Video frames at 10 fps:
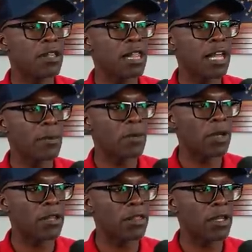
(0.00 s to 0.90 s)
they
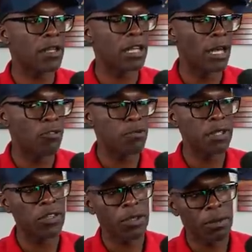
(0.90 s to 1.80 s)
want the
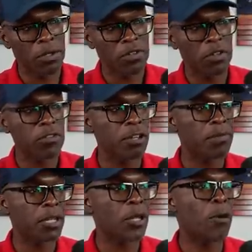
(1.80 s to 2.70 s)
LGBT community to step
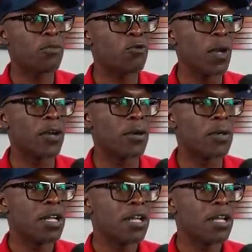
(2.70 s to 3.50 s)
in and help as well.